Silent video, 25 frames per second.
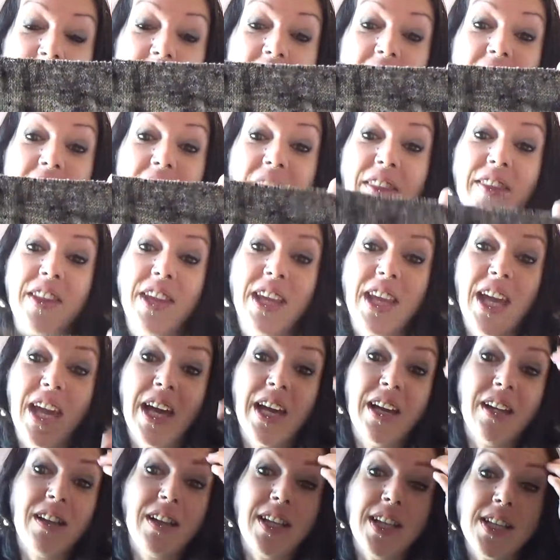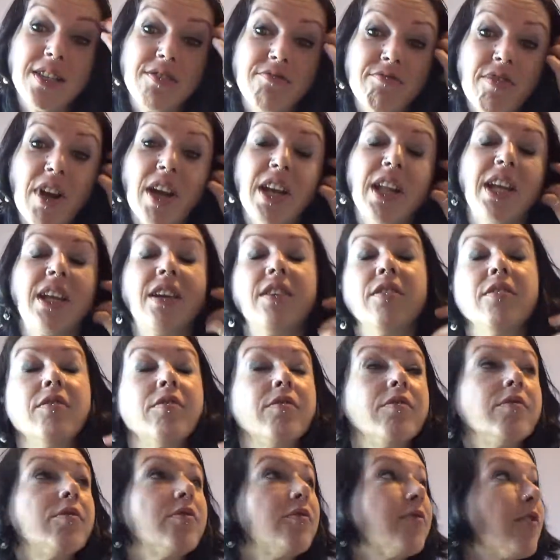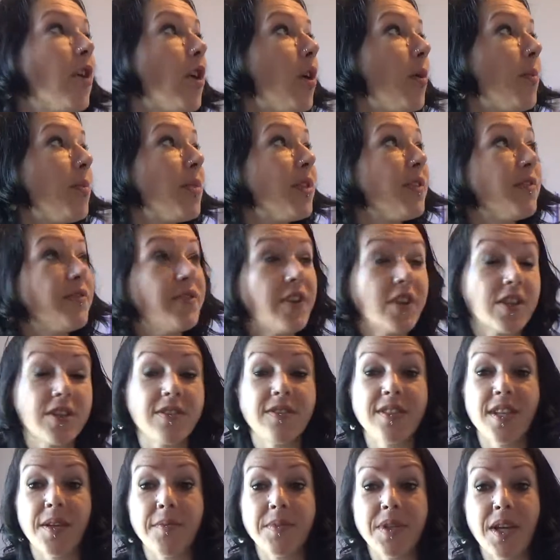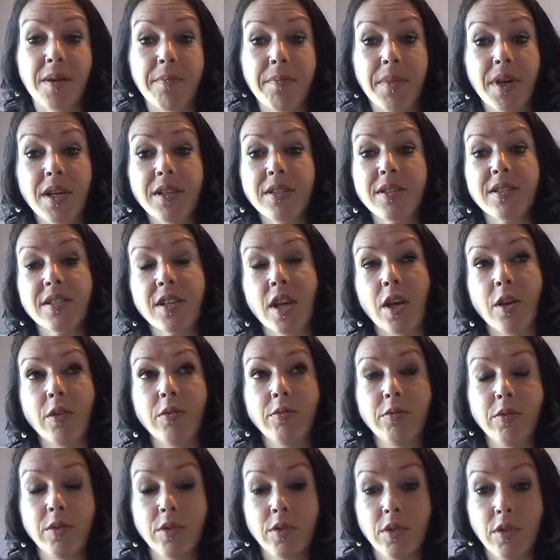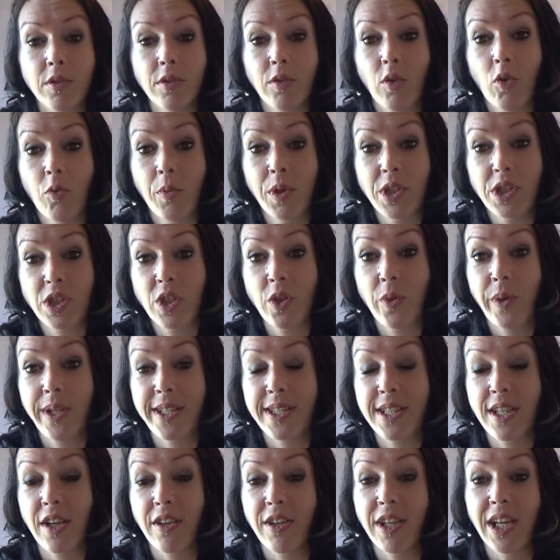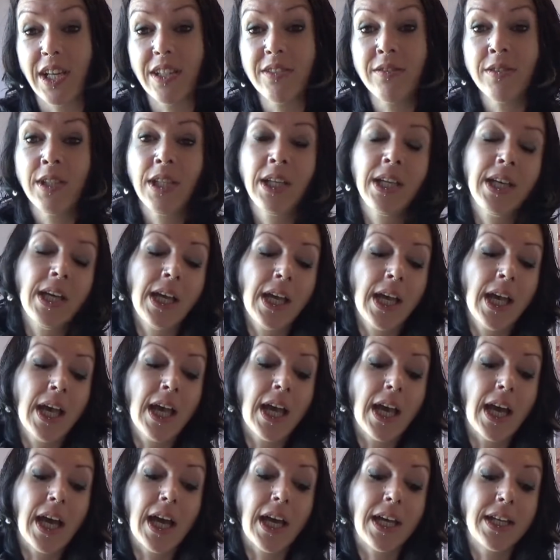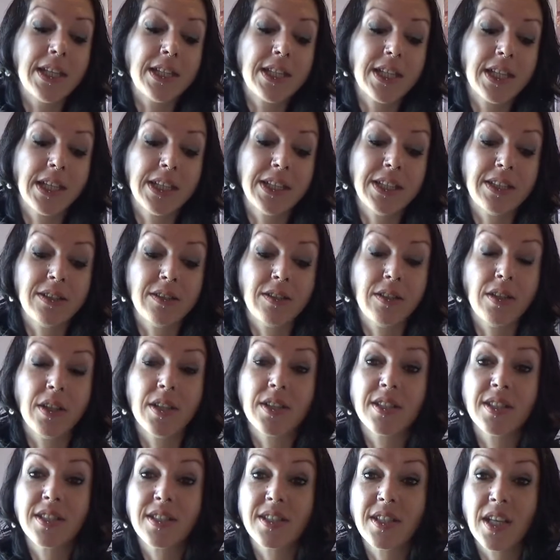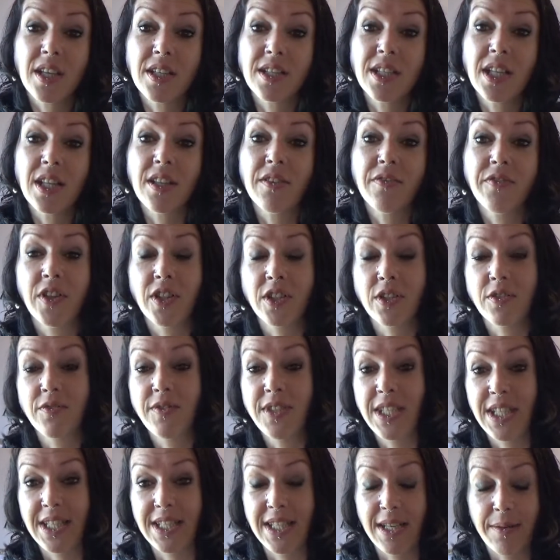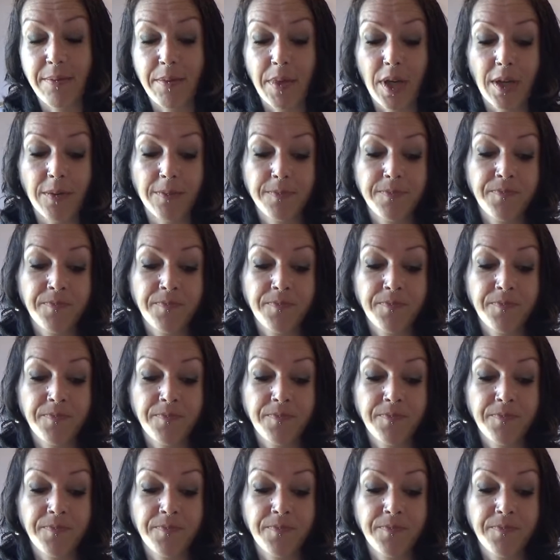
And the cowl is running from the 1st of September, so almost 2 weeks ago now, until Sunday the 1st of December.